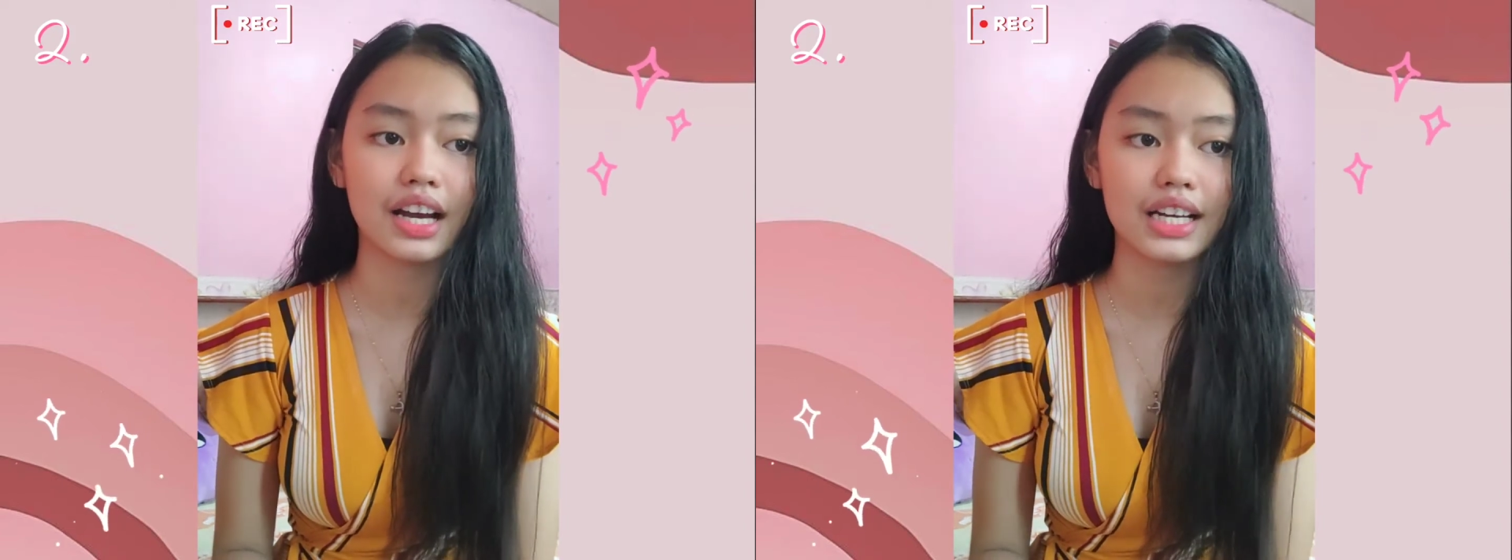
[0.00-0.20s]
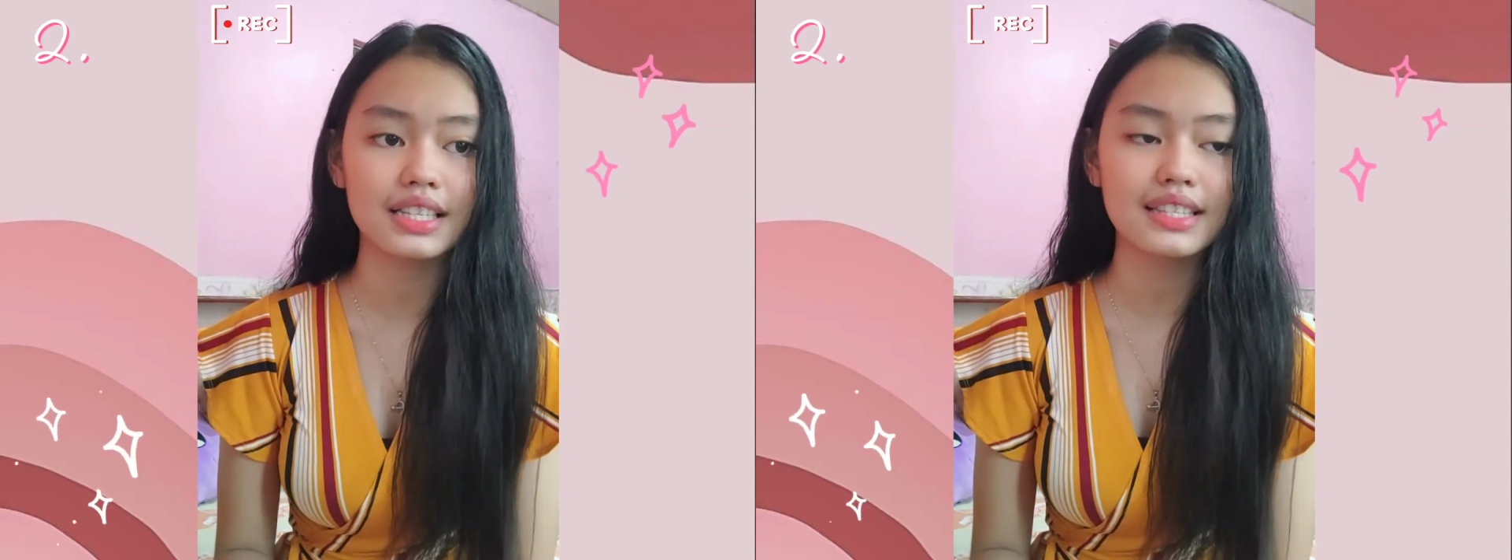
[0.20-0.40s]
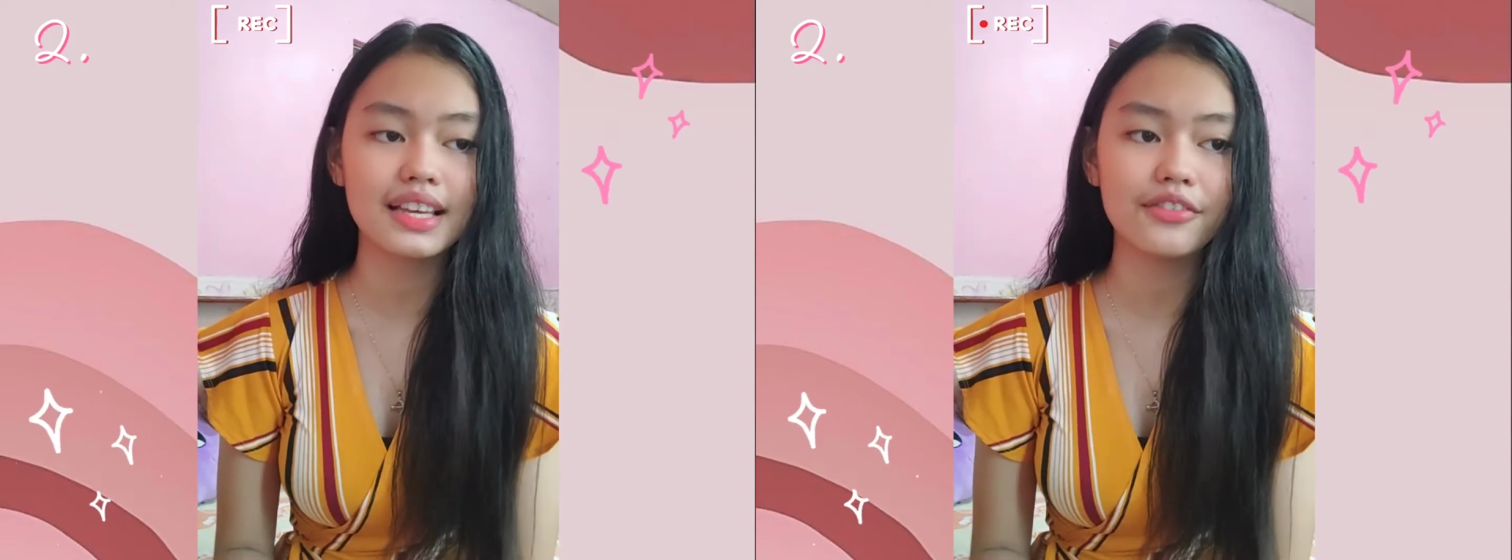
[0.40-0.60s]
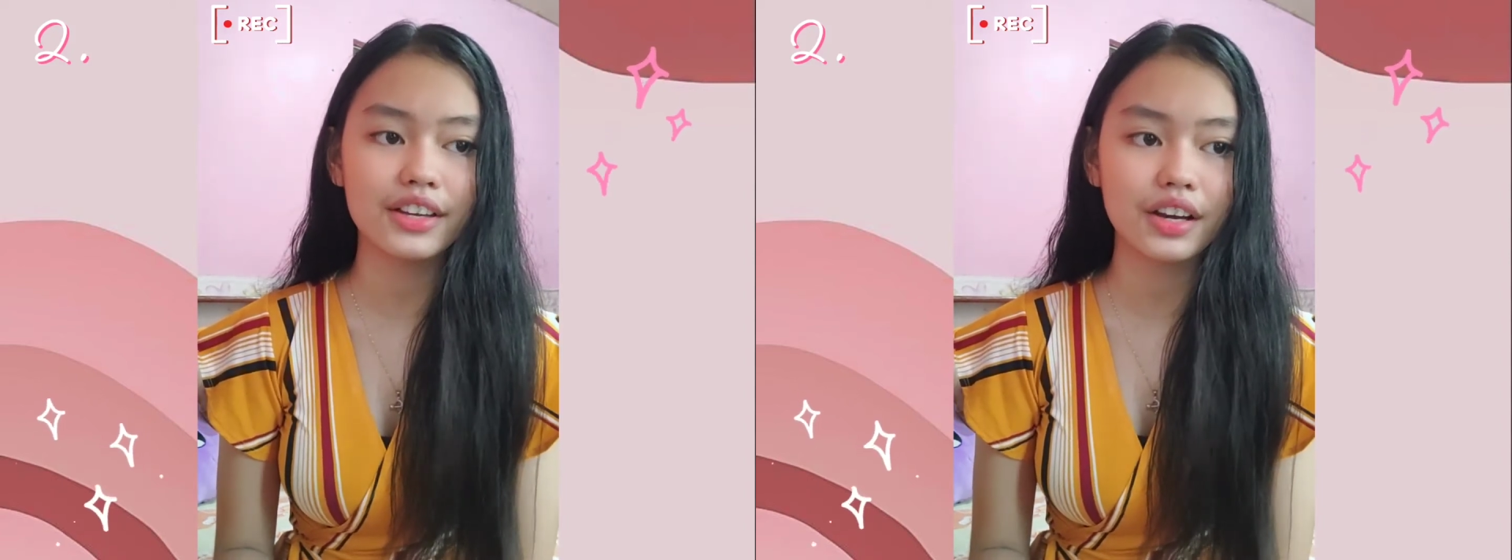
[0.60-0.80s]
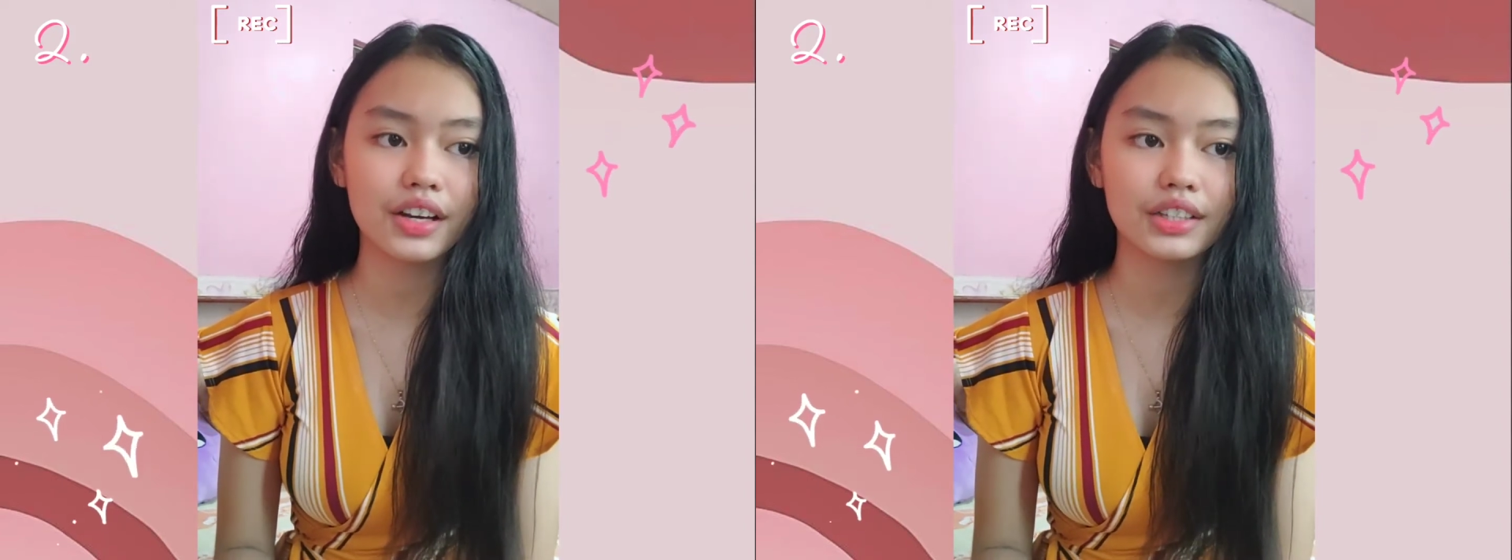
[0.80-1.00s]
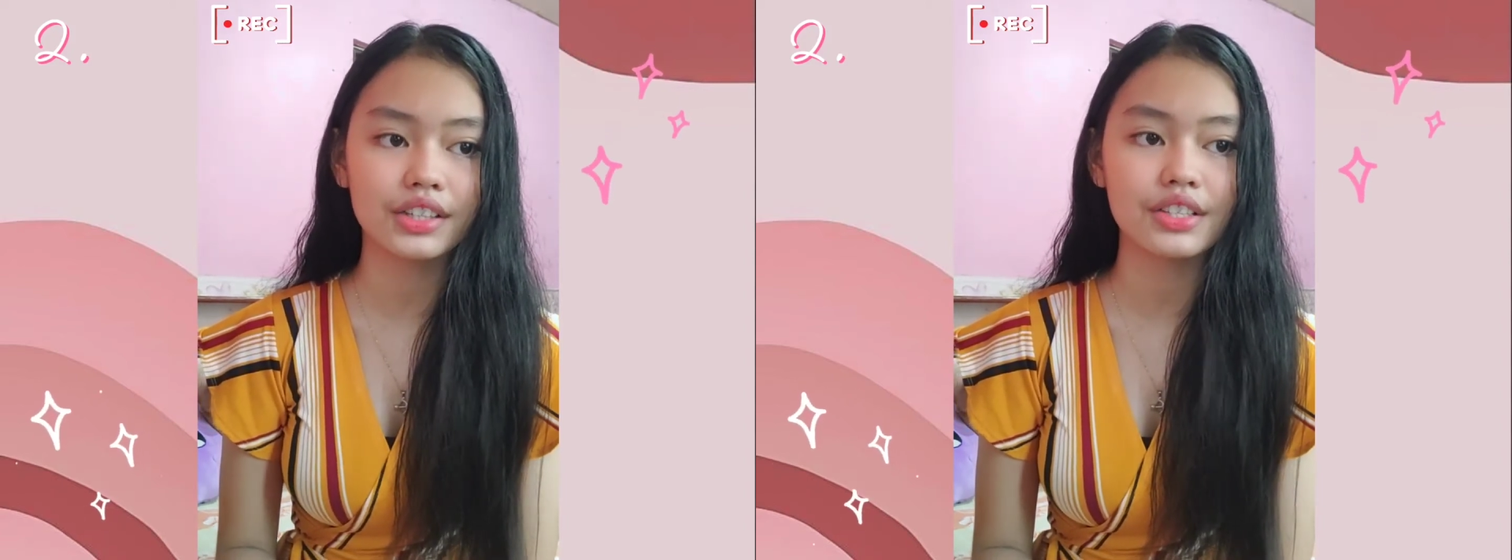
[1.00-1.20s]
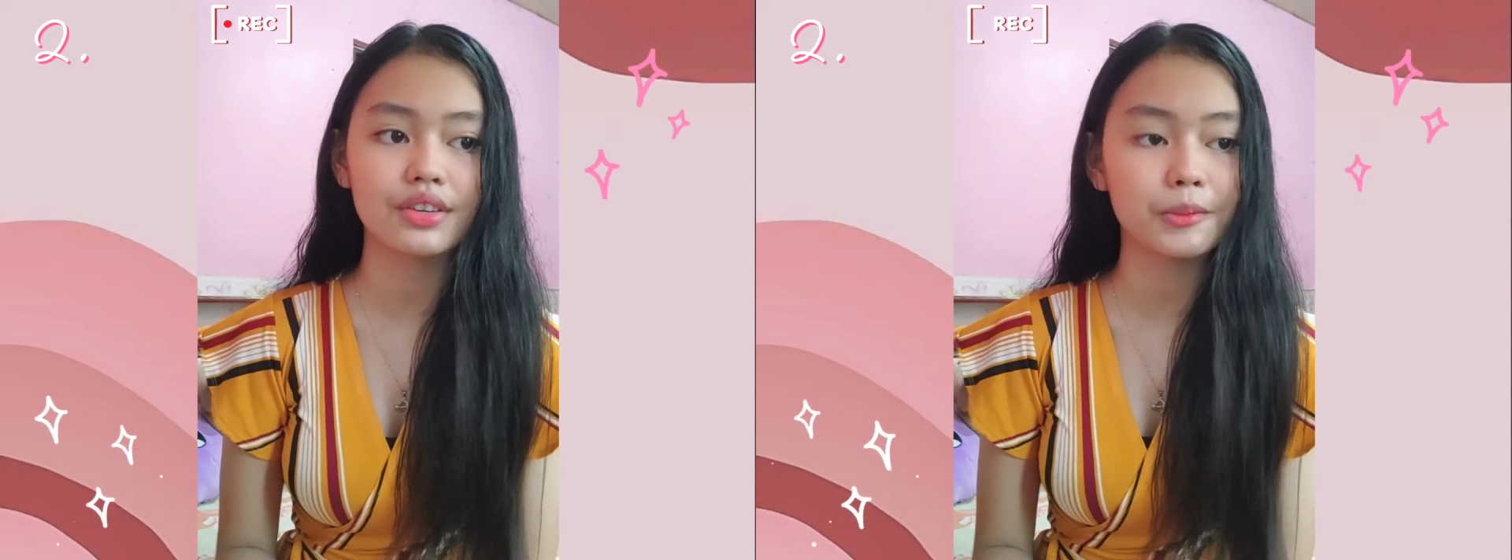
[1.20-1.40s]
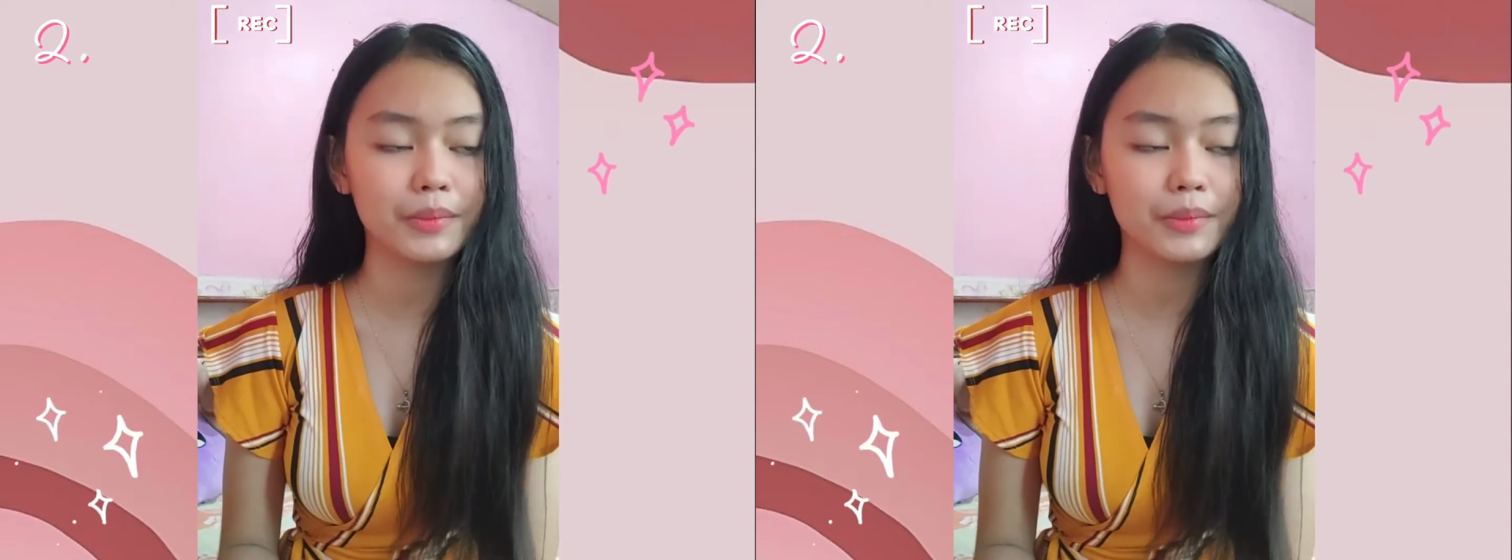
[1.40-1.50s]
us saving others or